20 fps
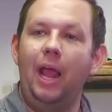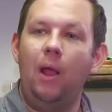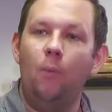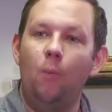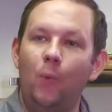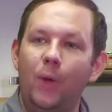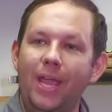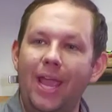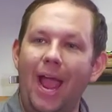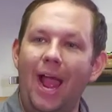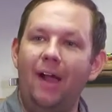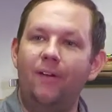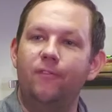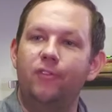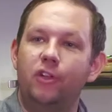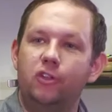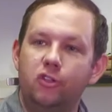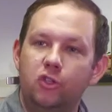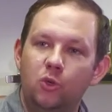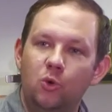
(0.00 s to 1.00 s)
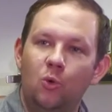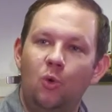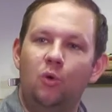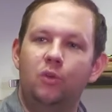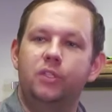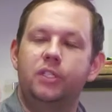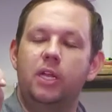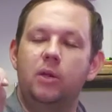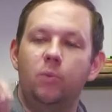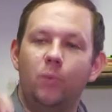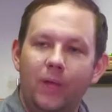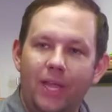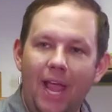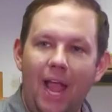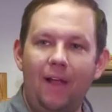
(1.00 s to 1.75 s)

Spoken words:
And we have the tools and we